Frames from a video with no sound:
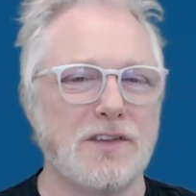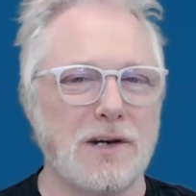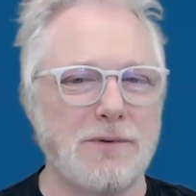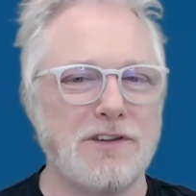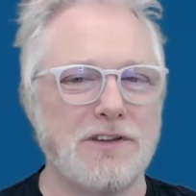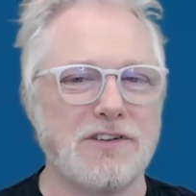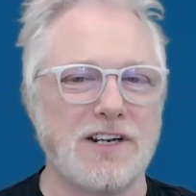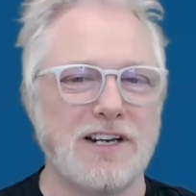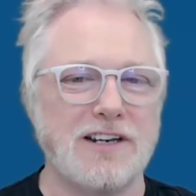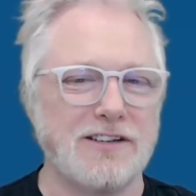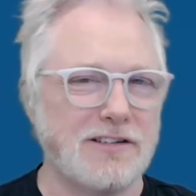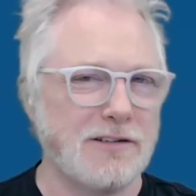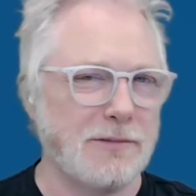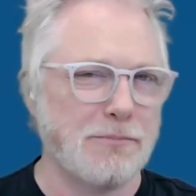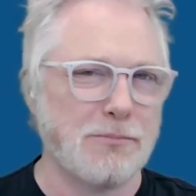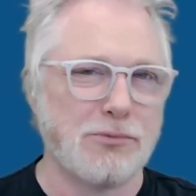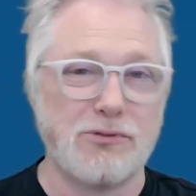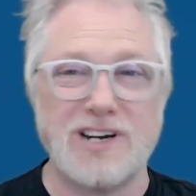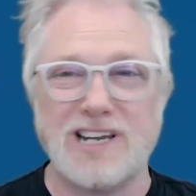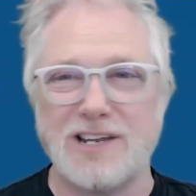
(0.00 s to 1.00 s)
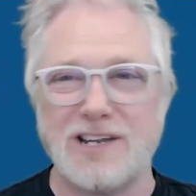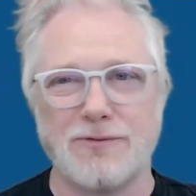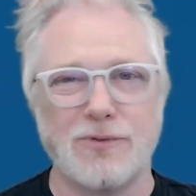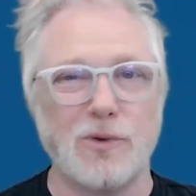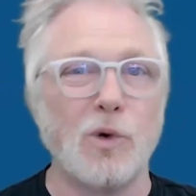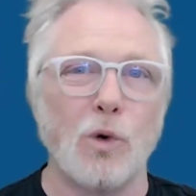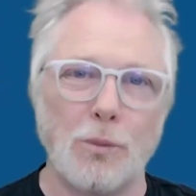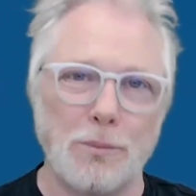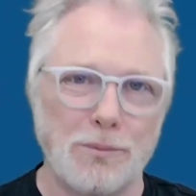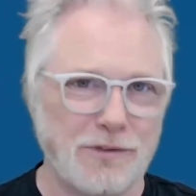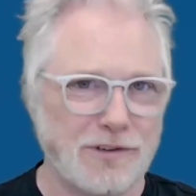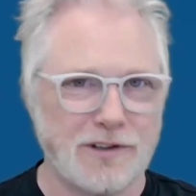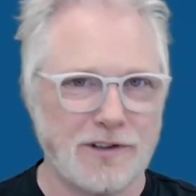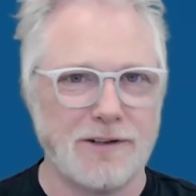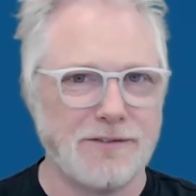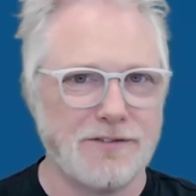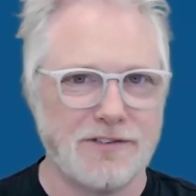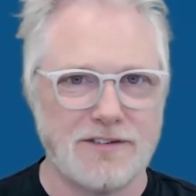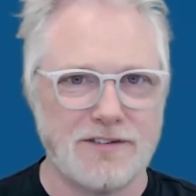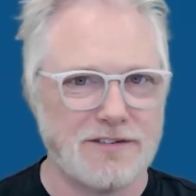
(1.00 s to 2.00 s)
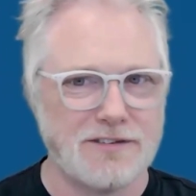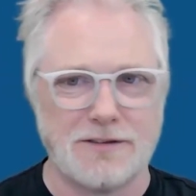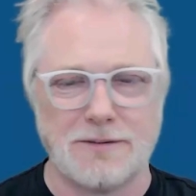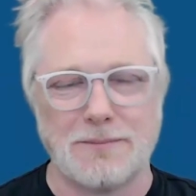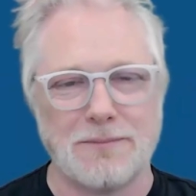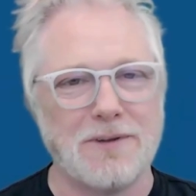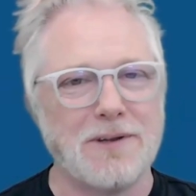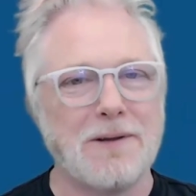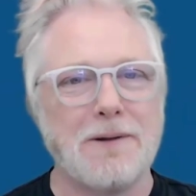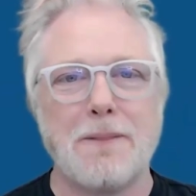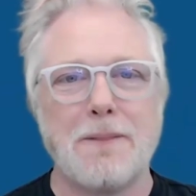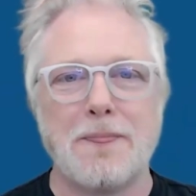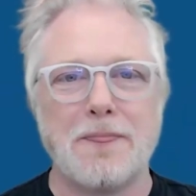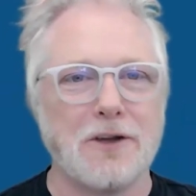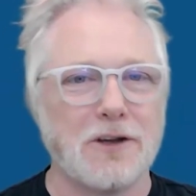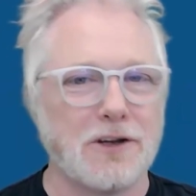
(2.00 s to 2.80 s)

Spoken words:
that there is an pre-formed kind of system